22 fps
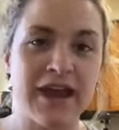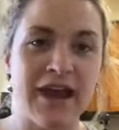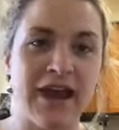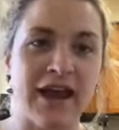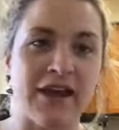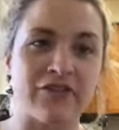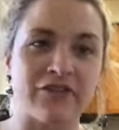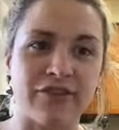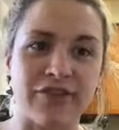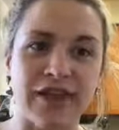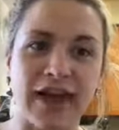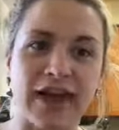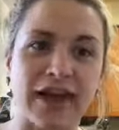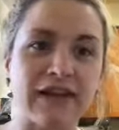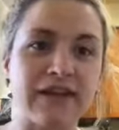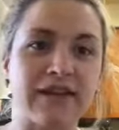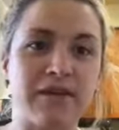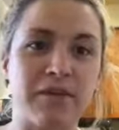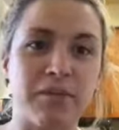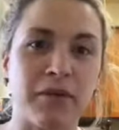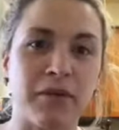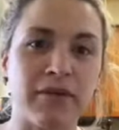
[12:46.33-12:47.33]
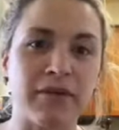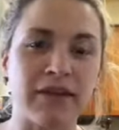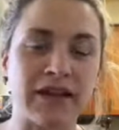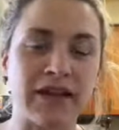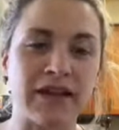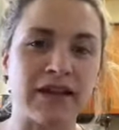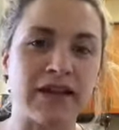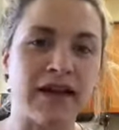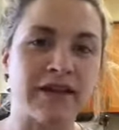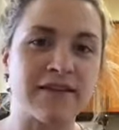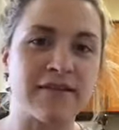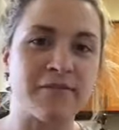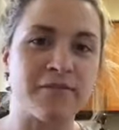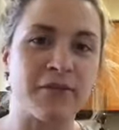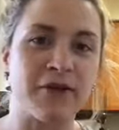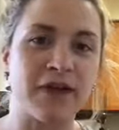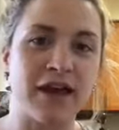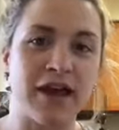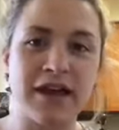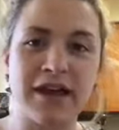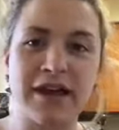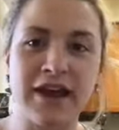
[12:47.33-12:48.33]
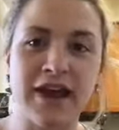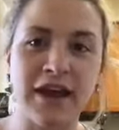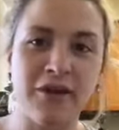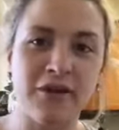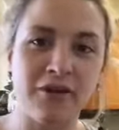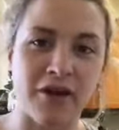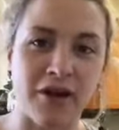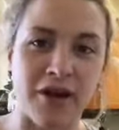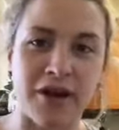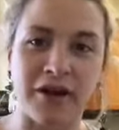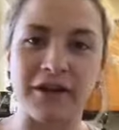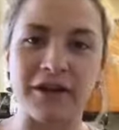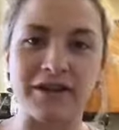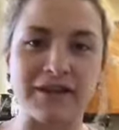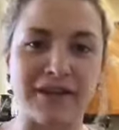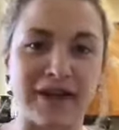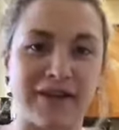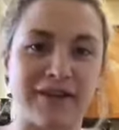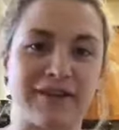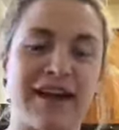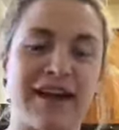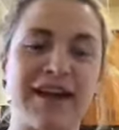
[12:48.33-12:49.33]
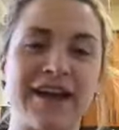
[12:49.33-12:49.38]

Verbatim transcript: and just ask the person not to put any alcohol in there.